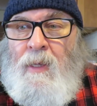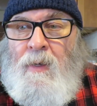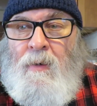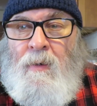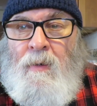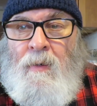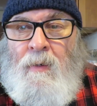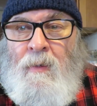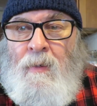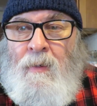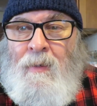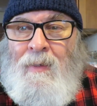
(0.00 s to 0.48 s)

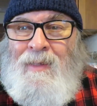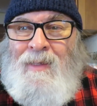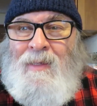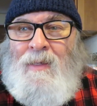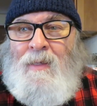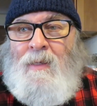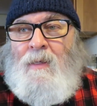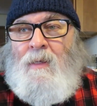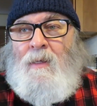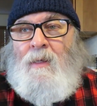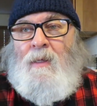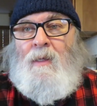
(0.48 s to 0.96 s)
here
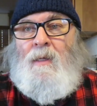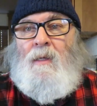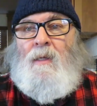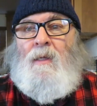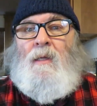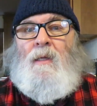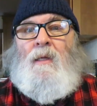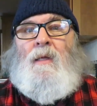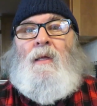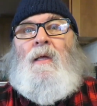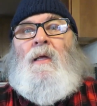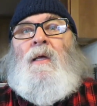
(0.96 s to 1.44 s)

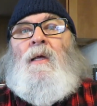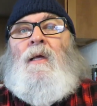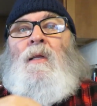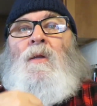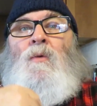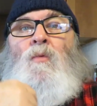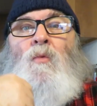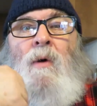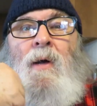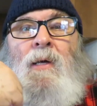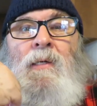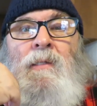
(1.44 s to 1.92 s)

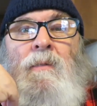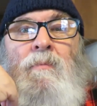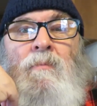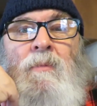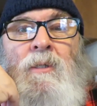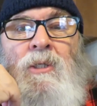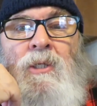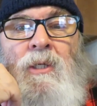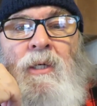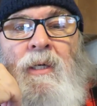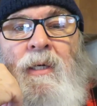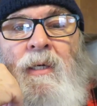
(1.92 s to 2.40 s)
in West
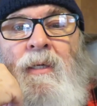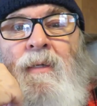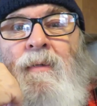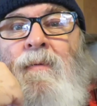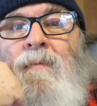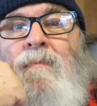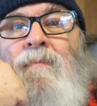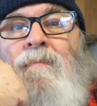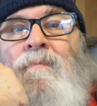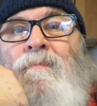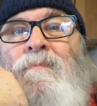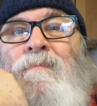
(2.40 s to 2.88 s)

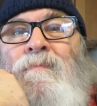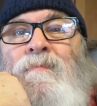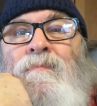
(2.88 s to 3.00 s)
Michigan.